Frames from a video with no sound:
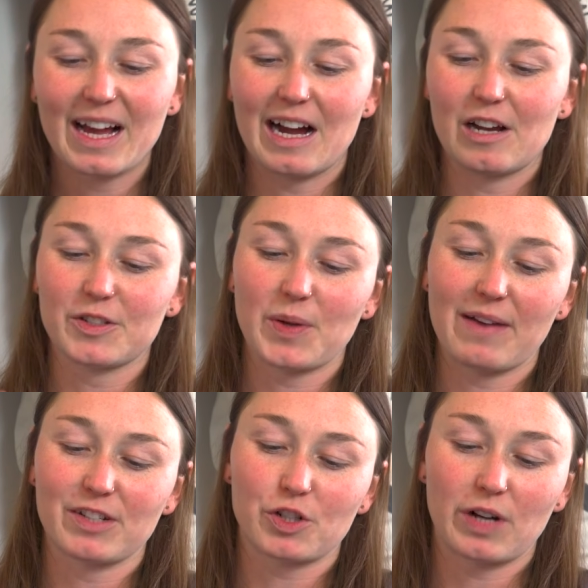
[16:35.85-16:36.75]
I also
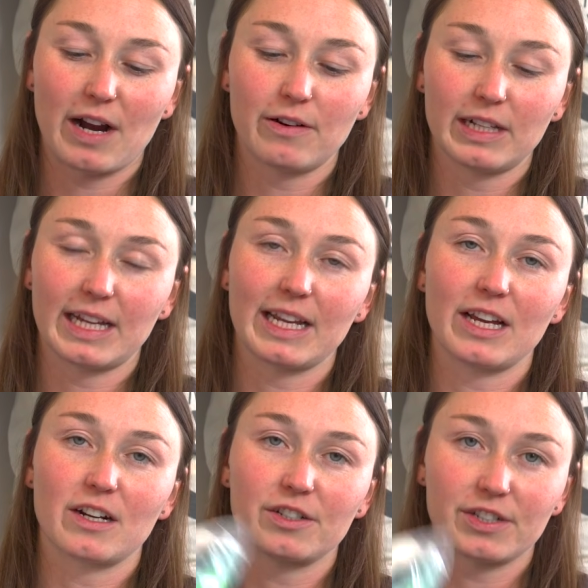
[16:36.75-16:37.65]
have a trowel in
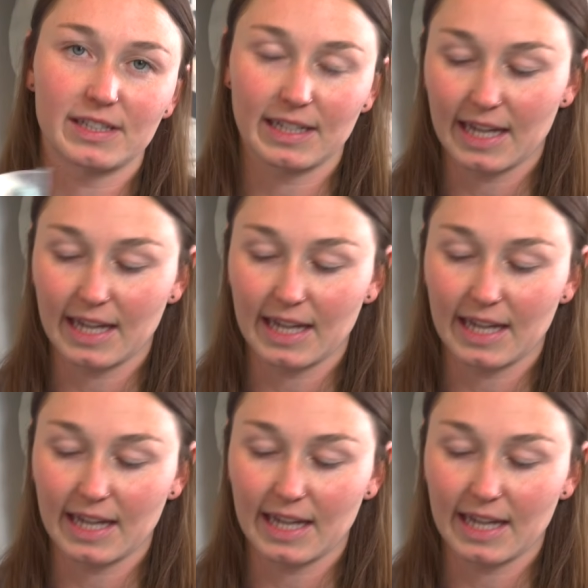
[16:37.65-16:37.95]
here just in